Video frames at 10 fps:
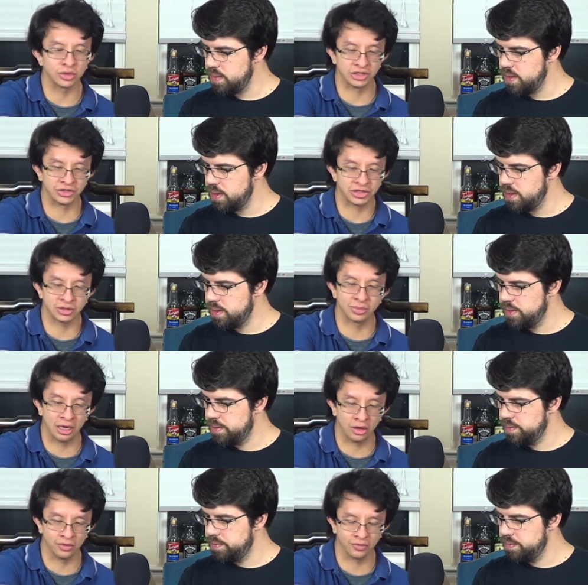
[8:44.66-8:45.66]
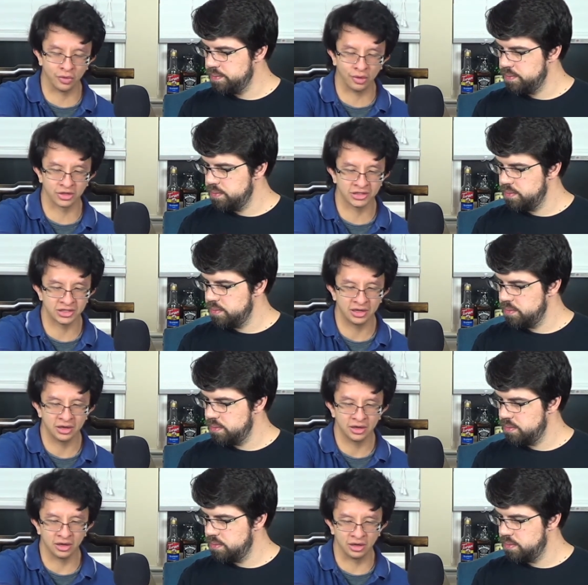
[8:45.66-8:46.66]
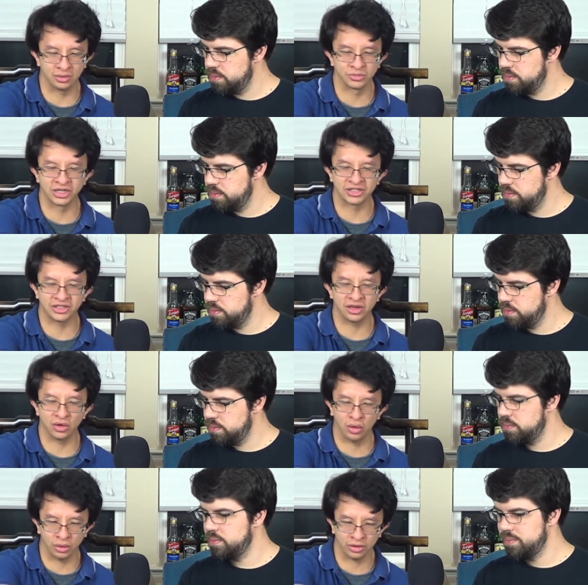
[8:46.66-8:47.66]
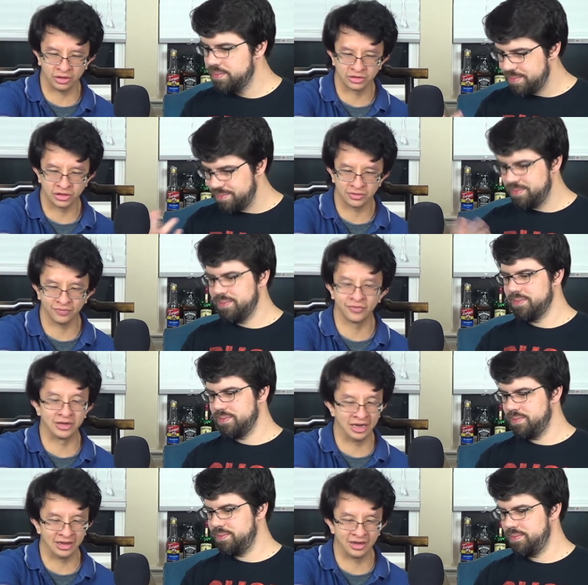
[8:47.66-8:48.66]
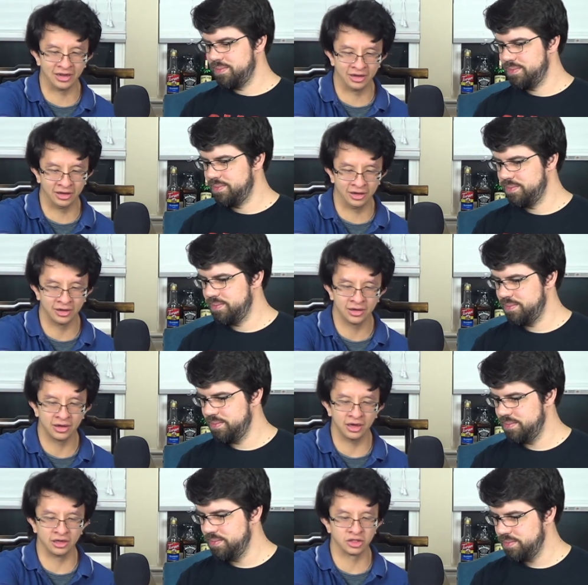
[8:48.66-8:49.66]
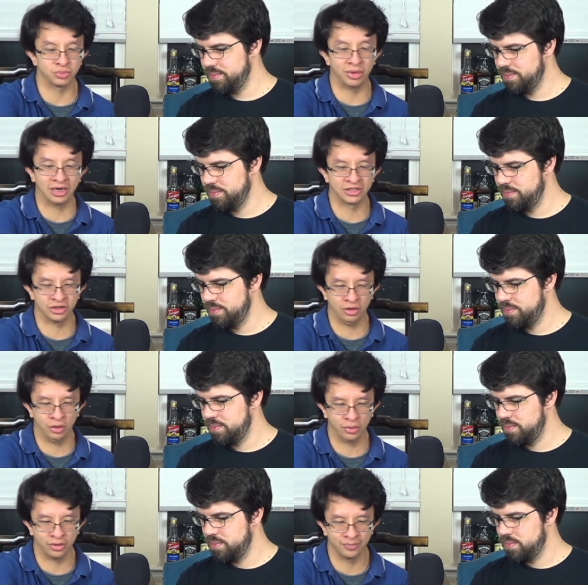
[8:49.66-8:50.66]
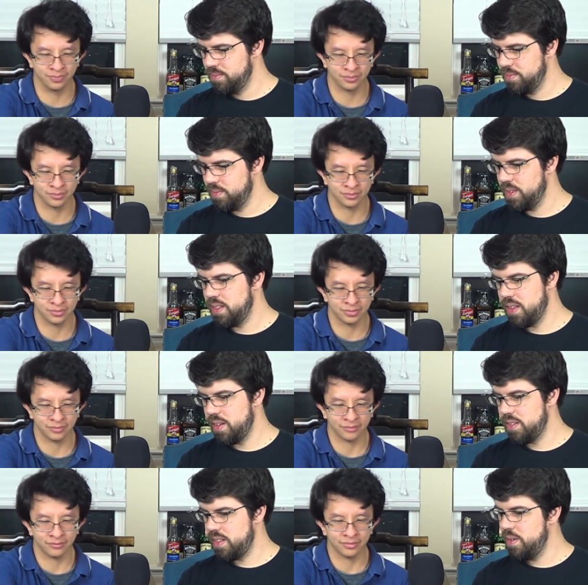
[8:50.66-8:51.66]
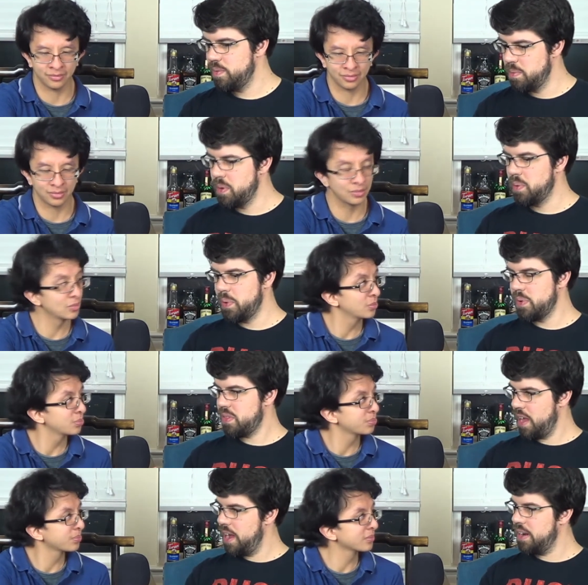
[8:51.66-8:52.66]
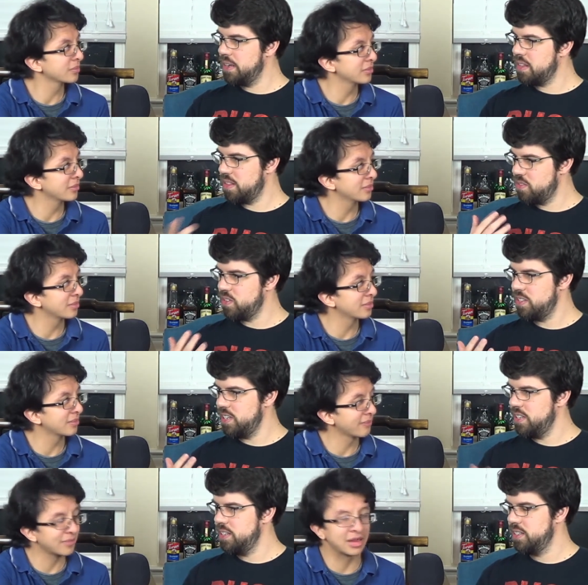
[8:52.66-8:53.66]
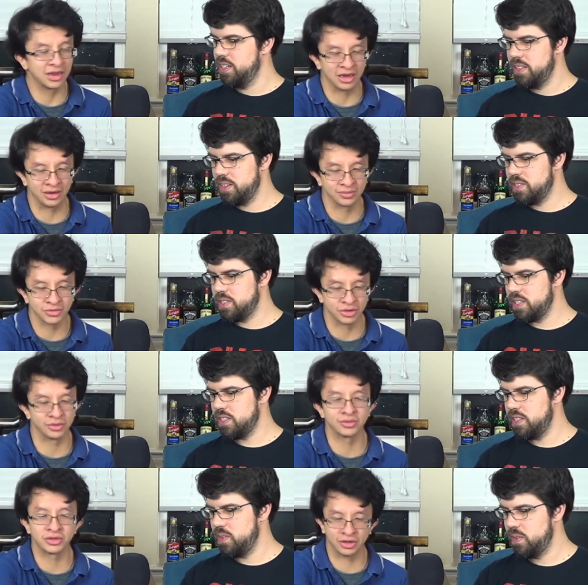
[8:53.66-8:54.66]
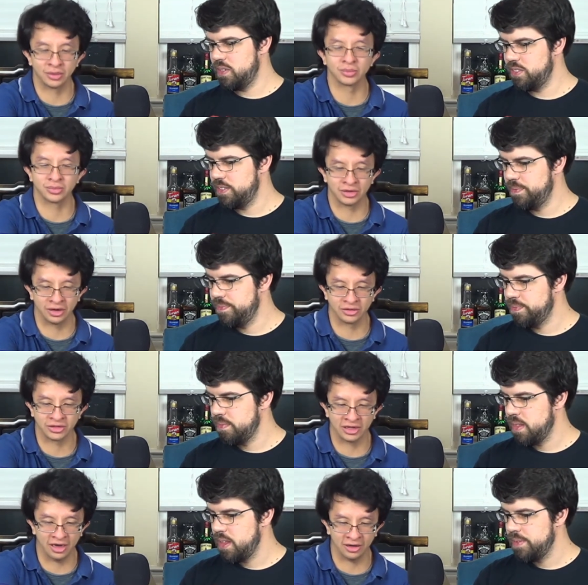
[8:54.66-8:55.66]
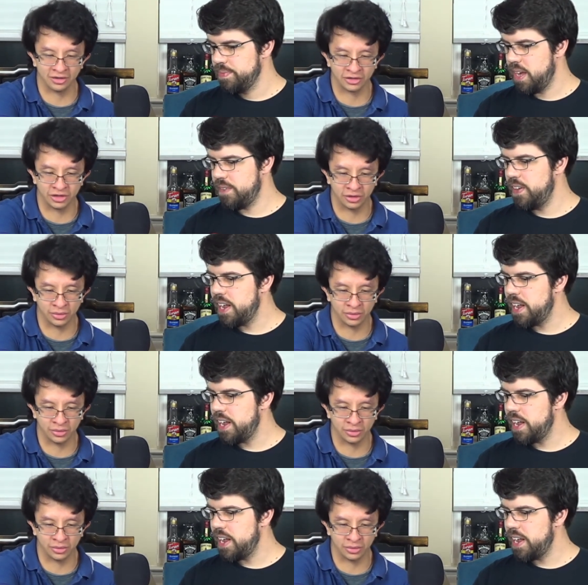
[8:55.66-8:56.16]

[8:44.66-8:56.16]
Speaker 1: which is smell, of course, um, zesty orange, vanilla, honey, mm-hmm. and spice
Speaker 2: oak. So, see, remember we were saying citrusy? Yeah. There's a so, zesty so orange. There's that. I feel